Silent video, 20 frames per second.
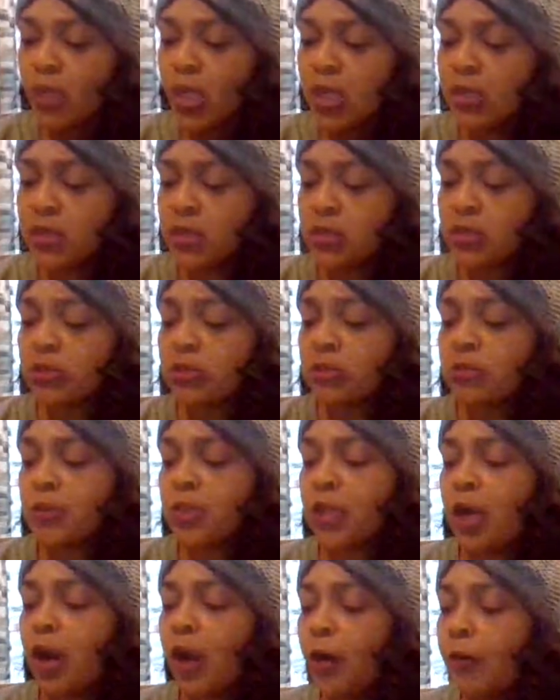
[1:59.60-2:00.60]
Excuse
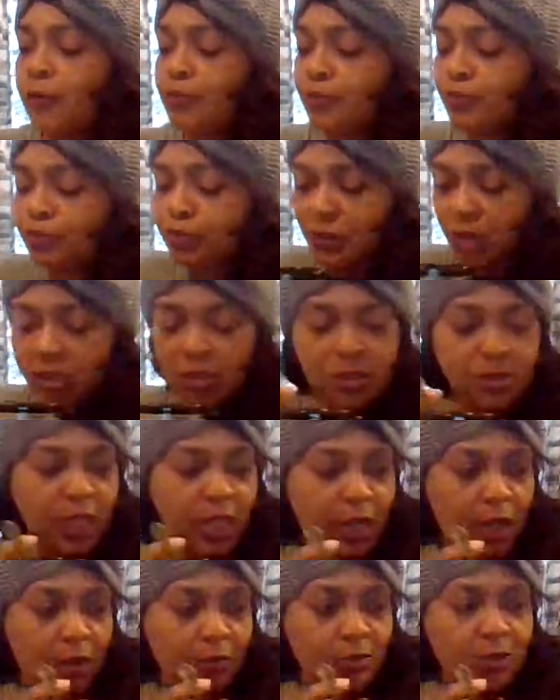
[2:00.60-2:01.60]
me, y'all. It's
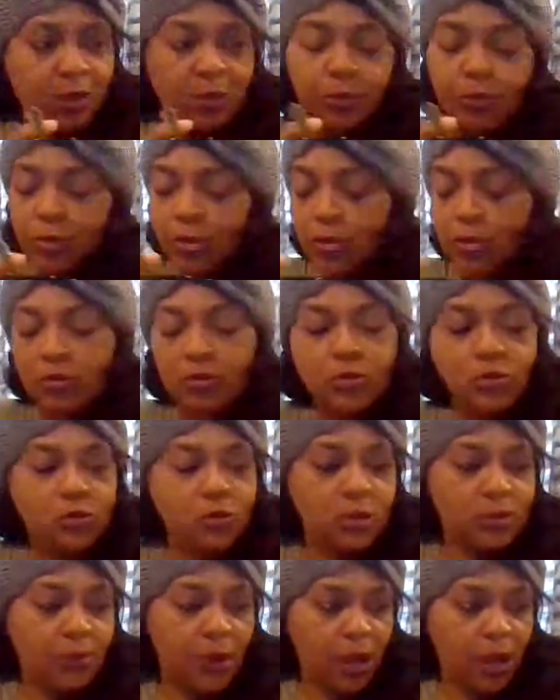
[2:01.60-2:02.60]
like I'm sitting up here using